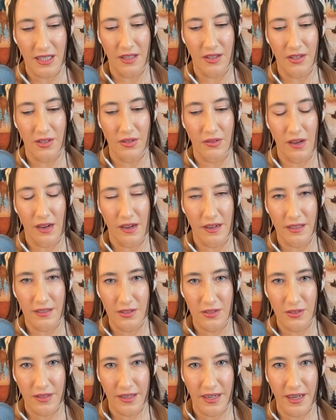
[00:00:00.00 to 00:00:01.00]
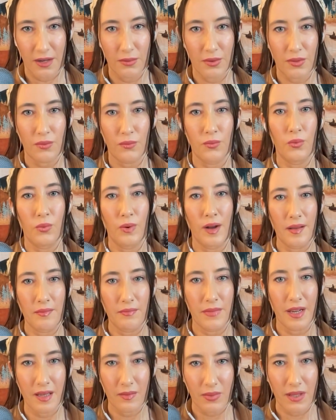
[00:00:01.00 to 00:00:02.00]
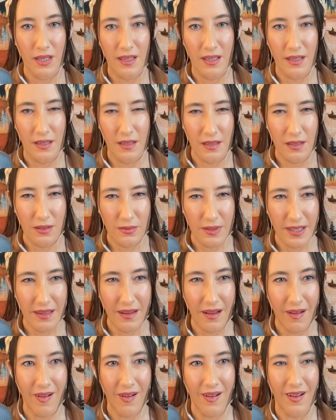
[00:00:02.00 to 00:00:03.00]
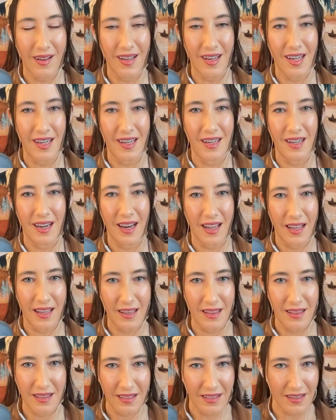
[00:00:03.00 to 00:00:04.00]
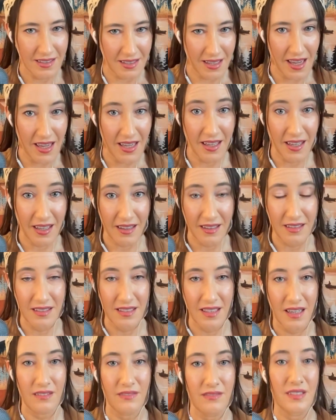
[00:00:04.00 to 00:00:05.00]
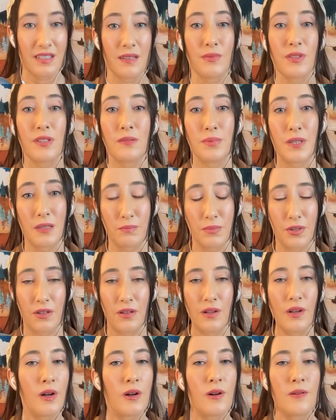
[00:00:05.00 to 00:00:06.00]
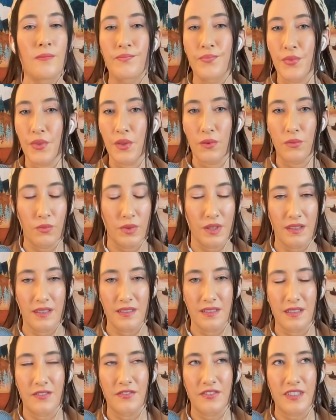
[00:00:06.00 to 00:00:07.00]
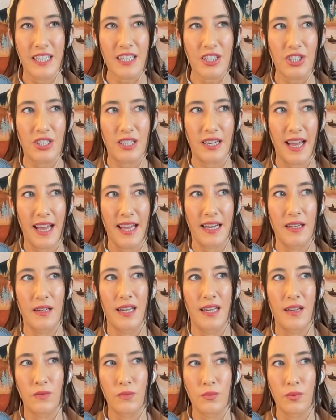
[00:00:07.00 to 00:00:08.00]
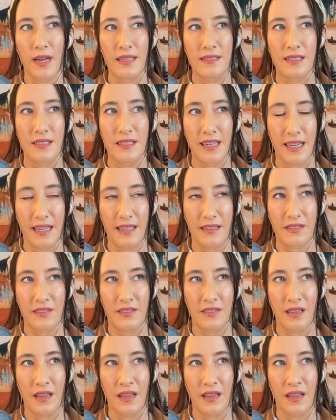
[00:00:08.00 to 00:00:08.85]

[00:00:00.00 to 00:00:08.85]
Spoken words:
you got into there with what might be going on in the psyches of some of the people with this affliction. And it resonates.